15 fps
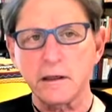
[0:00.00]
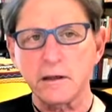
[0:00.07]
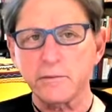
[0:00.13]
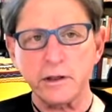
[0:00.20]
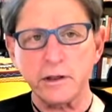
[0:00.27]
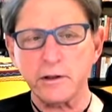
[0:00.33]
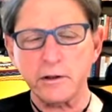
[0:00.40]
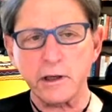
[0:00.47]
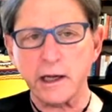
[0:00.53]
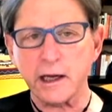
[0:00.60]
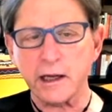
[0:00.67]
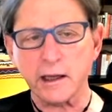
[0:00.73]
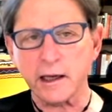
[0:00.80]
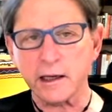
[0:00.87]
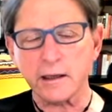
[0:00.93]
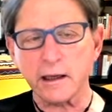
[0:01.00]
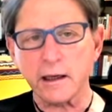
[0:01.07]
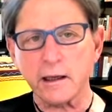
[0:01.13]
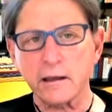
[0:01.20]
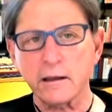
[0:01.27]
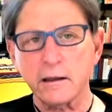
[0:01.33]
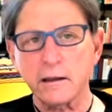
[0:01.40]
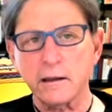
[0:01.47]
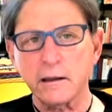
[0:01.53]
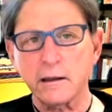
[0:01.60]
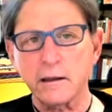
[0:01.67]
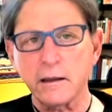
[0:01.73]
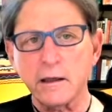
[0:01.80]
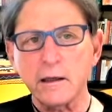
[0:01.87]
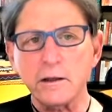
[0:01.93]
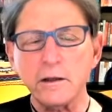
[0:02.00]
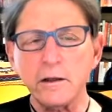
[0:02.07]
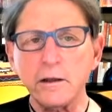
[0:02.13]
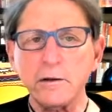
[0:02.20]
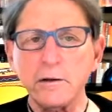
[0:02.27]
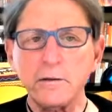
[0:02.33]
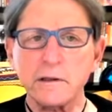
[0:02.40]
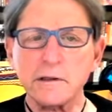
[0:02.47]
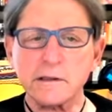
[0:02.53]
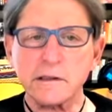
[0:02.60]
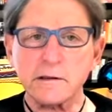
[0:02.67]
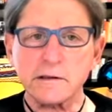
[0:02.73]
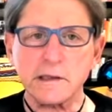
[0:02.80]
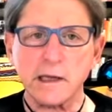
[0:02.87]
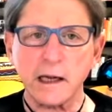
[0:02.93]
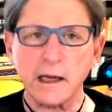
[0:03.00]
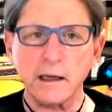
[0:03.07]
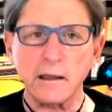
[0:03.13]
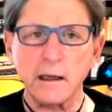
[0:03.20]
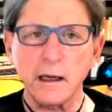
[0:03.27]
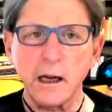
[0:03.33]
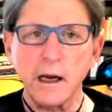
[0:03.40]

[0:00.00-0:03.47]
But you're not like that. You know what's so sad?